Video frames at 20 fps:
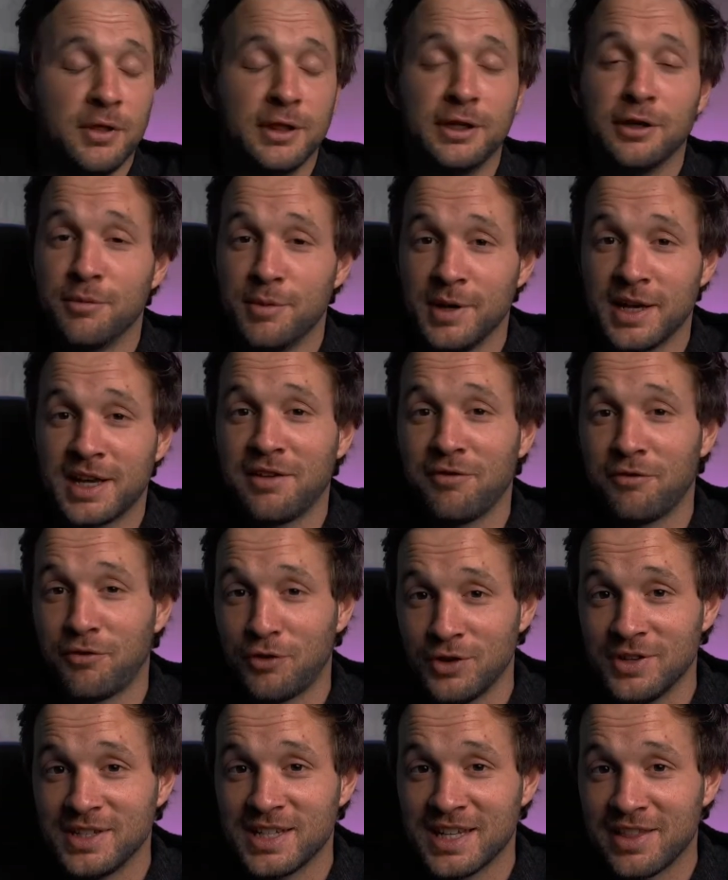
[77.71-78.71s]
A little bit
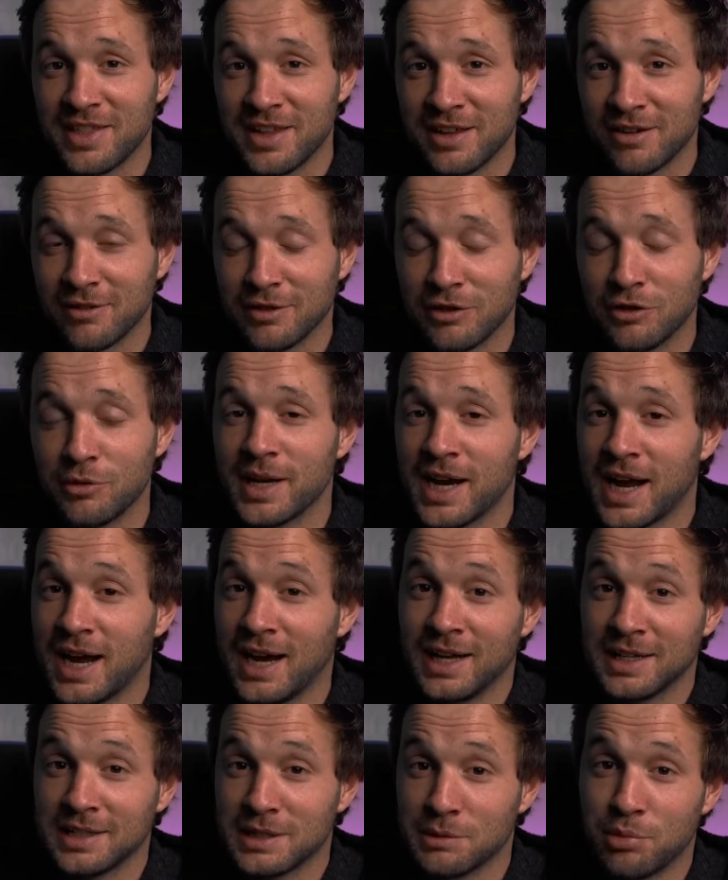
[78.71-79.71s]
confusing and they're a little bit
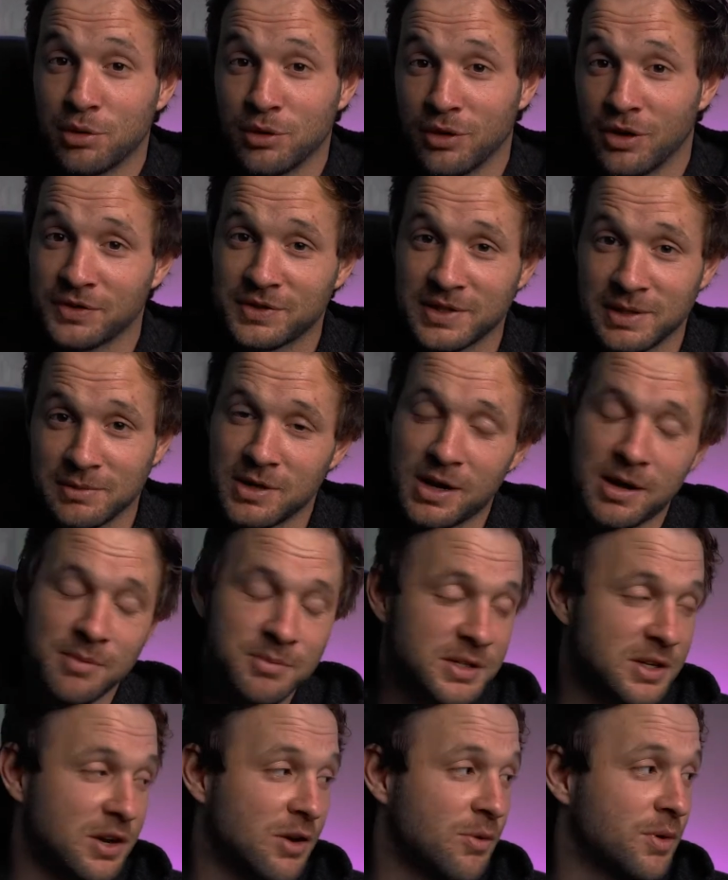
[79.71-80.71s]
hard to pull off sometimes.
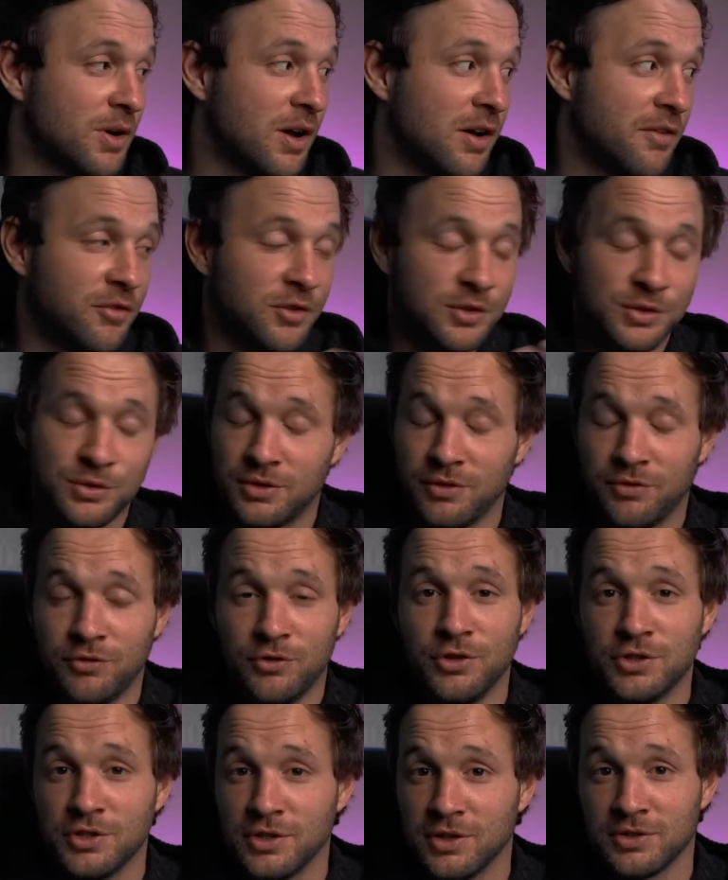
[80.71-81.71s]
I know when I first looked at
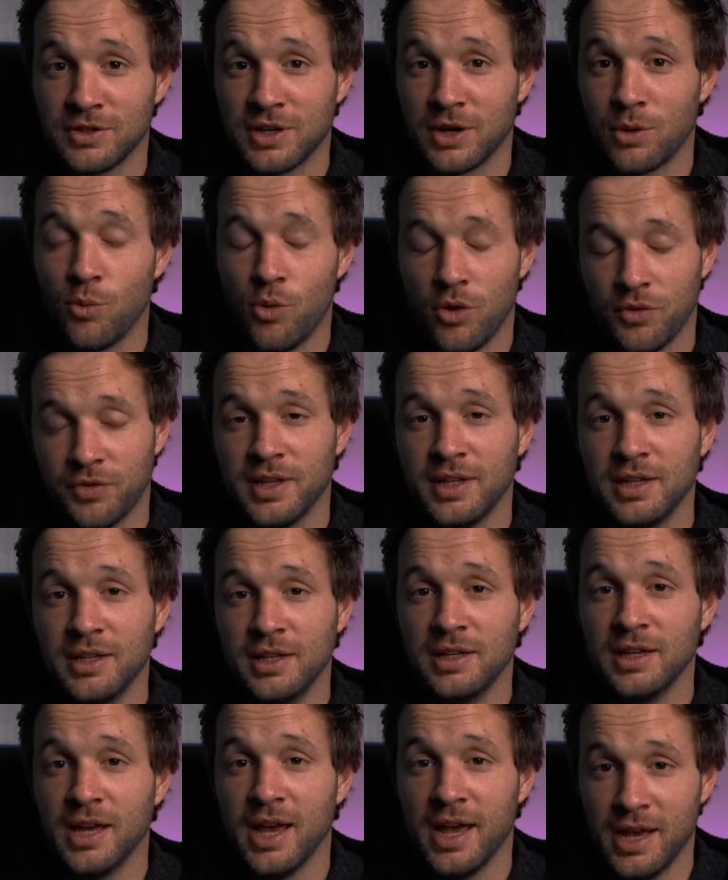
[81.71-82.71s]
Fusion, I was like, what
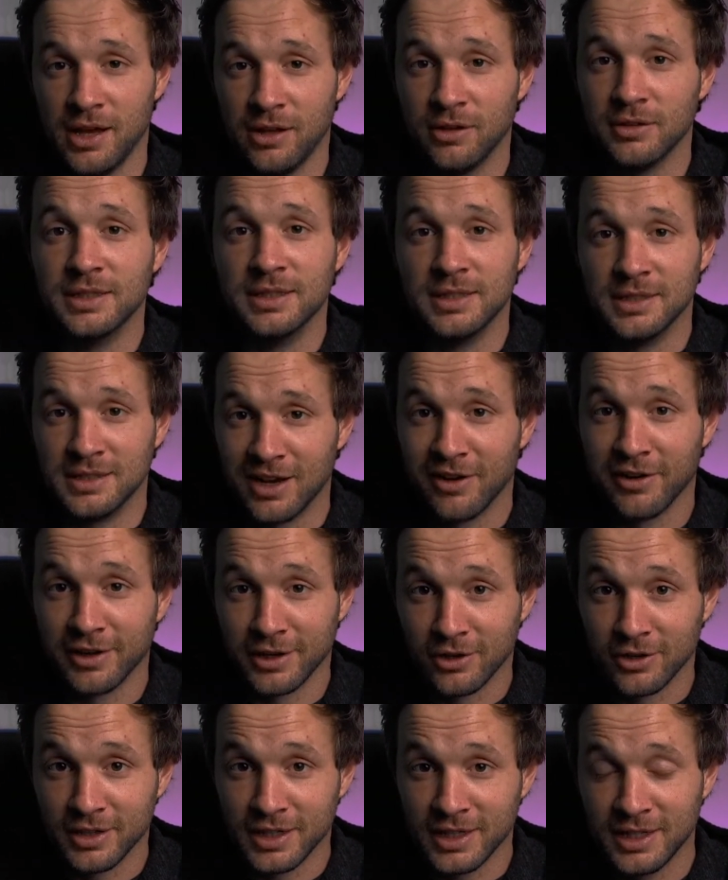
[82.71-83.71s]
the hell is going
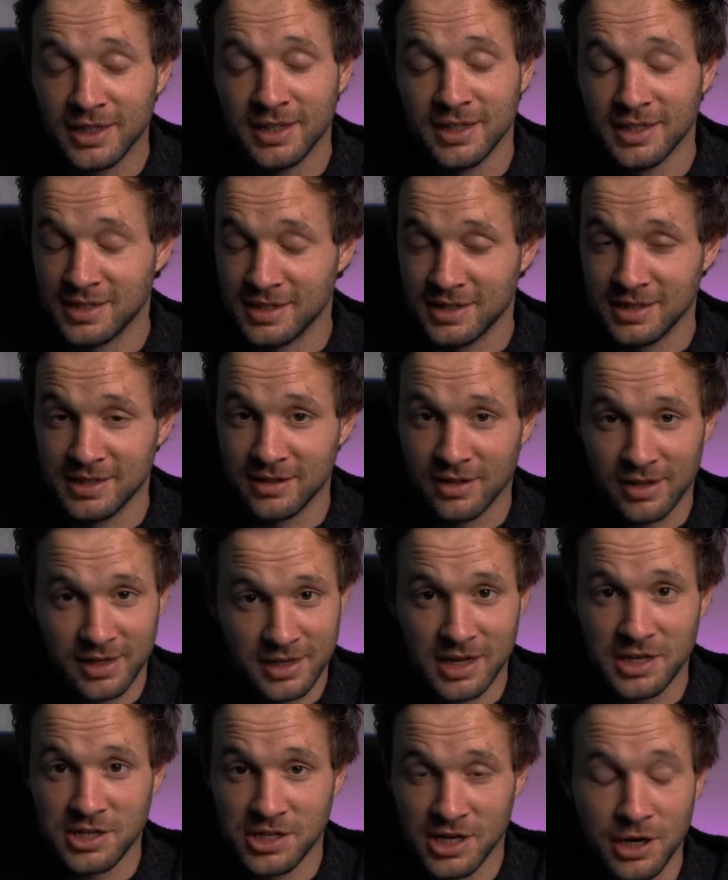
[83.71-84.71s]
on here? This is like
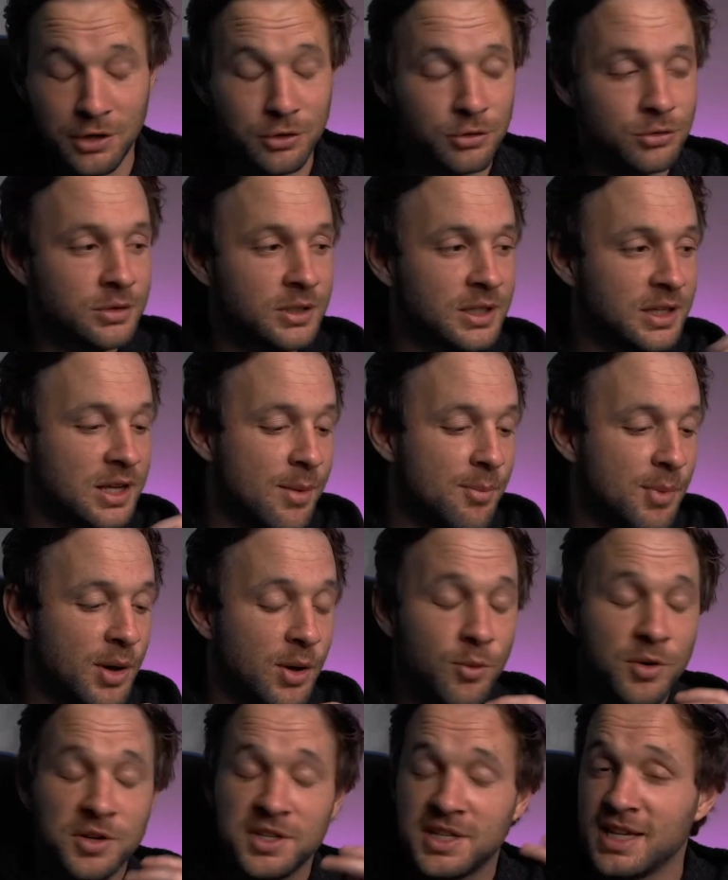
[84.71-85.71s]
a jungle. But
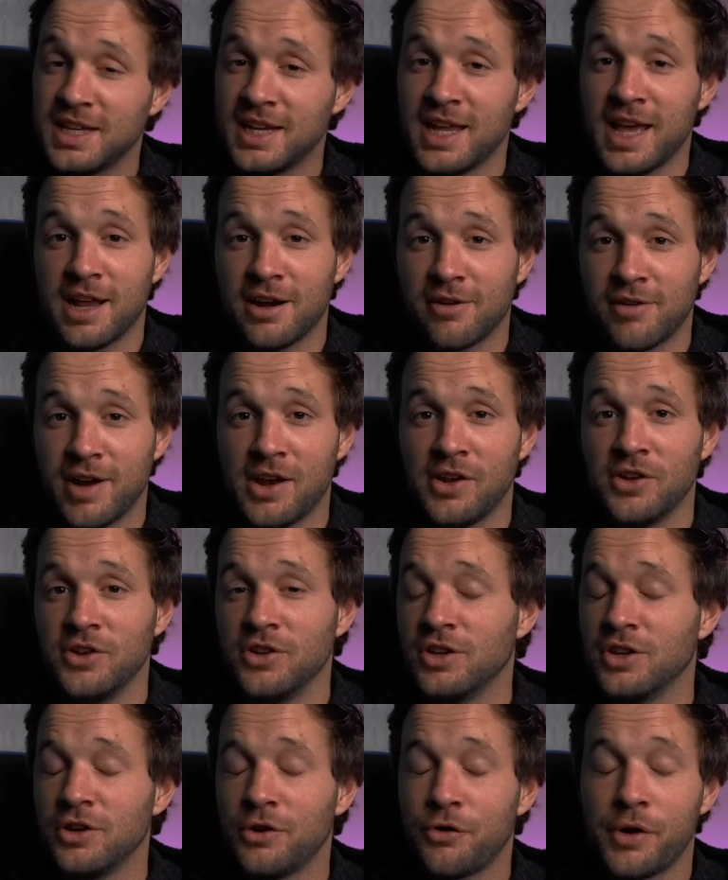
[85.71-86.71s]
once you get your head around it, you
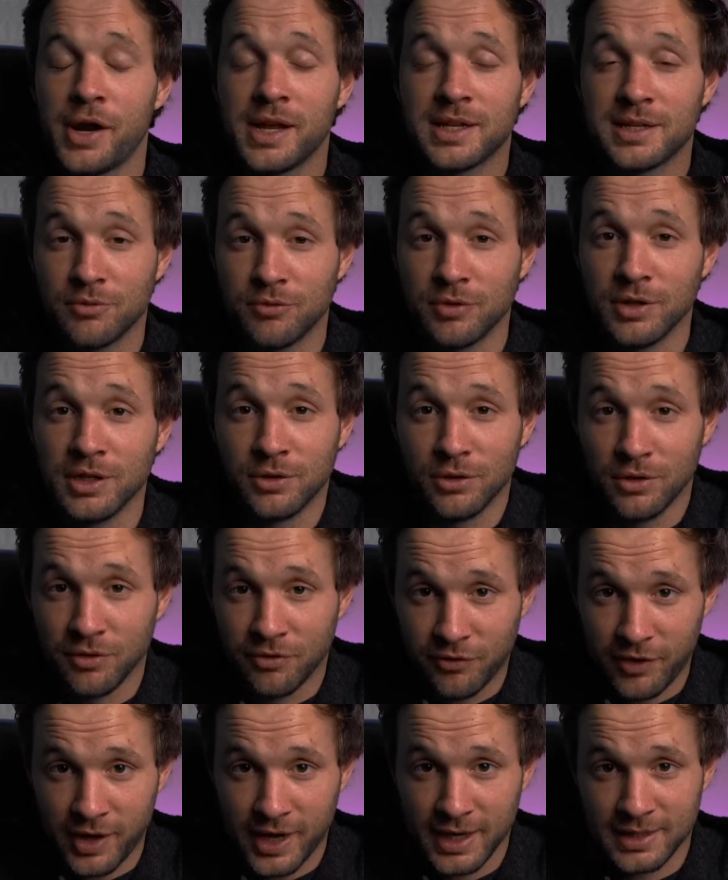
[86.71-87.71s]
can create some really cool
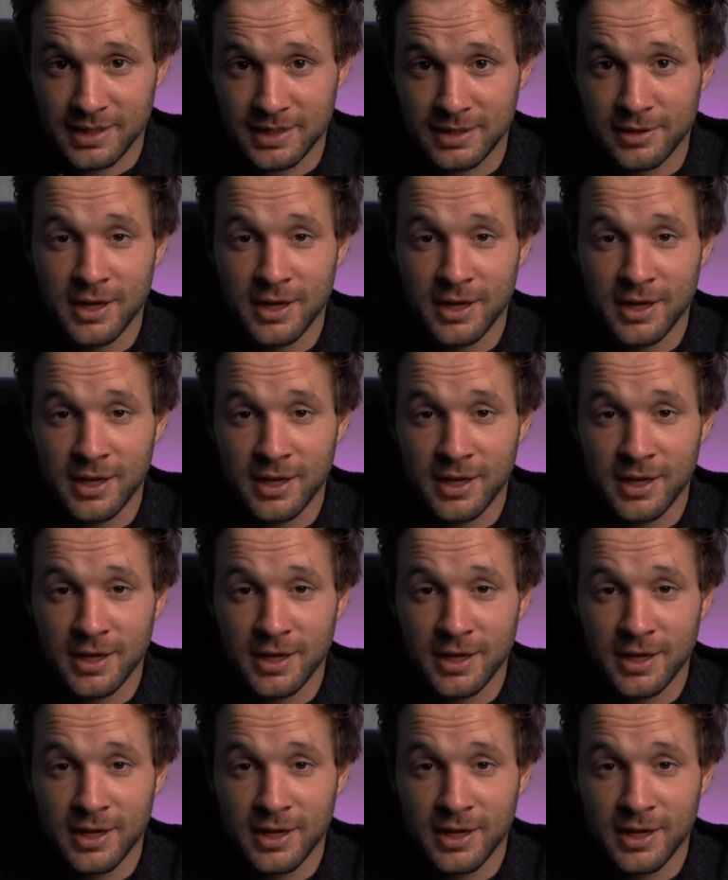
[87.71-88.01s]
effects.